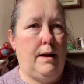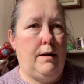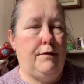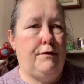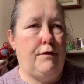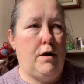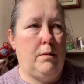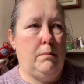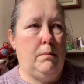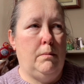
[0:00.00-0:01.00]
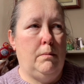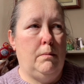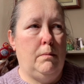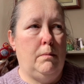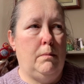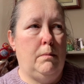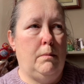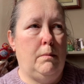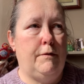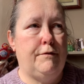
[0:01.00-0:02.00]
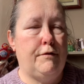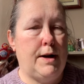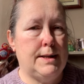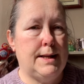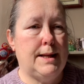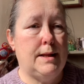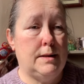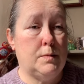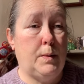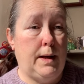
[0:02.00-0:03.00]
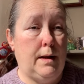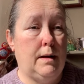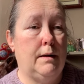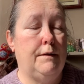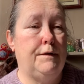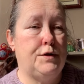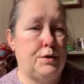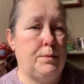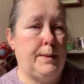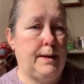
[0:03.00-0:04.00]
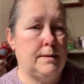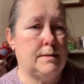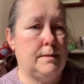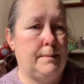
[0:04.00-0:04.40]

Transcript: from Friday this week for 2 weeks.